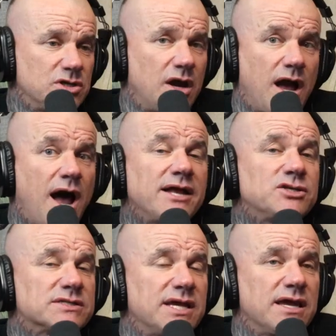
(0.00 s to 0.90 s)
I
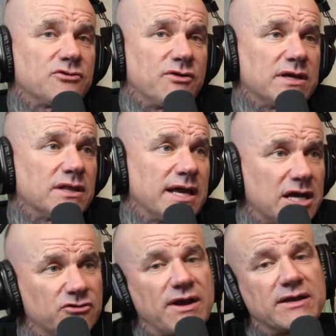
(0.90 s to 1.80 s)
just can't drink it like I
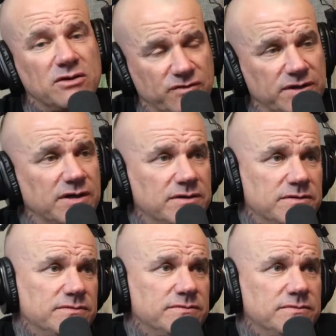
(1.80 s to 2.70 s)
drank it over there. Yeah.